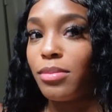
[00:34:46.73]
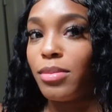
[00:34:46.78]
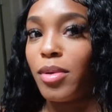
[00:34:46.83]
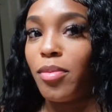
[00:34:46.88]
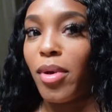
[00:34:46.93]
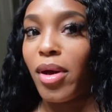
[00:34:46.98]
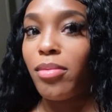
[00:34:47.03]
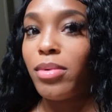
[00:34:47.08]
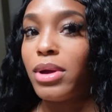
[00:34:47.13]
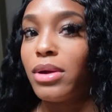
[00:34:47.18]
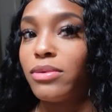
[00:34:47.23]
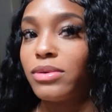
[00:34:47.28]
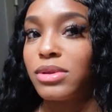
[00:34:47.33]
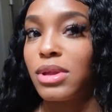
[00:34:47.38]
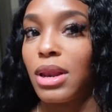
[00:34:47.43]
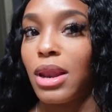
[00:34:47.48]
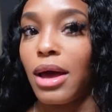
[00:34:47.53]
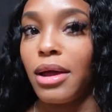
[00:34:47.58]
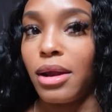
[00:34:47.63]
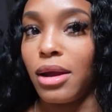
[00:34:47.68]
But maybe it was
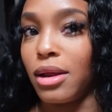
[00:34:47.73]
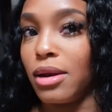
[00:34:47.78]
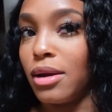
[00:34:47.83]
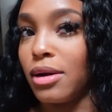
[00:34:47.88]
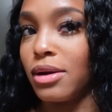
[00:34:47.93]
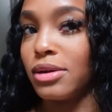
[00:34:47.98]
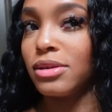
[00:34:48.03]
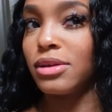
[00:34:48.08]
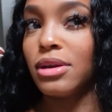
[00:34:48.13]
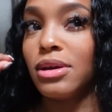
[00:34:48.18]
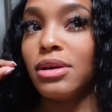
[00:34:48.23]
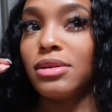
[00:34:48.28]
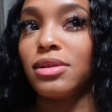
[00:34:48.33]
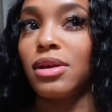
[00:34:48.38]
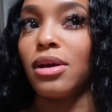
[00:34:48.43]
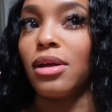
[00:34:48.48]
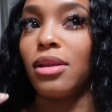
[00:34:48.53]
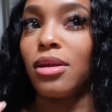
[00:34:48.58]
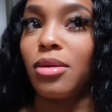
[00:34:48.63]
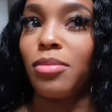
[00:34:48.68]
the lighting in there because it does
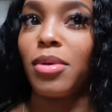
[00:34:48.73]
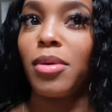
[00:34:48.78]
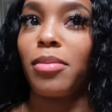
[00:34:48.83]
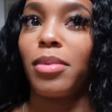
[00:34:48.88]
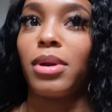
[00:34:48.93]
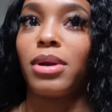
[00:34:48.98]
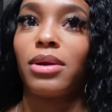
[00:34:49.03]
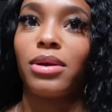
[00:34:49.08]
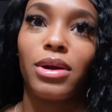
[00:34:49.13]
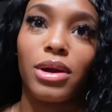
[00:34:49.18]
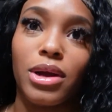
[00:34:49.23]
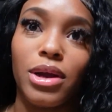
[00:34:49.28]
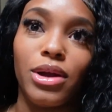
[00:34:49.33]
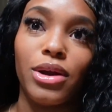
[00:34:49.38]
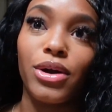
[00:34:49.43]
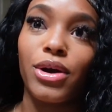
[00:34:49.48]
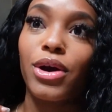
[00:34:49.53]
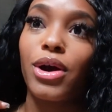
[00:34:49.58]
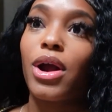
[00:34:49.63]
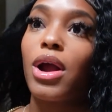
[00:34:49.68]
look a little bit better in
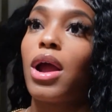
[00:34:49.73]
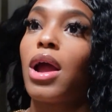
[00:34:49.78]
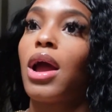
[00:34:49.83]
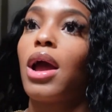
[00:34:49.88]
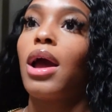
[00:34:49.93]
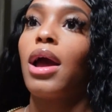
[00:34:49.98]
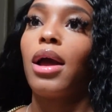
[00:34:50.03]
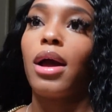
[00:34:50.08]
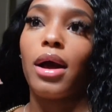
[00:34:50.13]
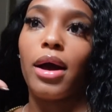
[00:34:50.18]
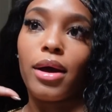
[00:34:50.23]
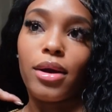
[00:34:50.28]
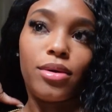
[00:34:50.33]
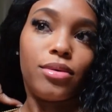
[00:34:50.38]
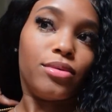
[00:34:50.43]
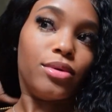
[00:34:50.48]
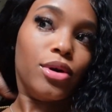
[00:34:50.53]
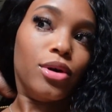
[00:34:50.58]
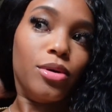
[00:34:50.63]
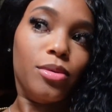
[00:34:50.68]
here. I
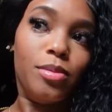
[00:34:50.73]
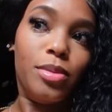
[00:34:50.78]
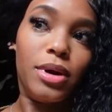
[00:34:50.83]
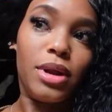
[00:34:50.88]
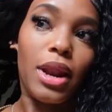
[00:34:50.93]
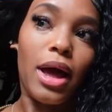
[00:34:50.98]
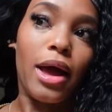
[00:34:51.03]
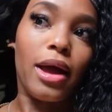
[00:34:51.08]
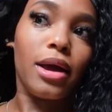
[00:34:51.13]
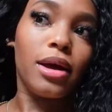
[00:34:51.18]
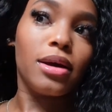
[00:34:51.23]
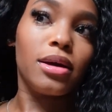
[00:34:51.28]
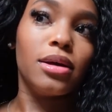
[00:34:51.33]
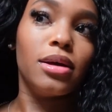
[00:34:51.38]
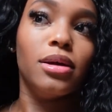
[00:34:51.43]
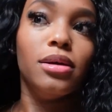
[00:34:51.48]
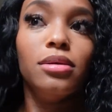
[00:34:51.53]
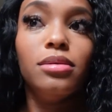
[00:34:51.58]
don't know. But, like,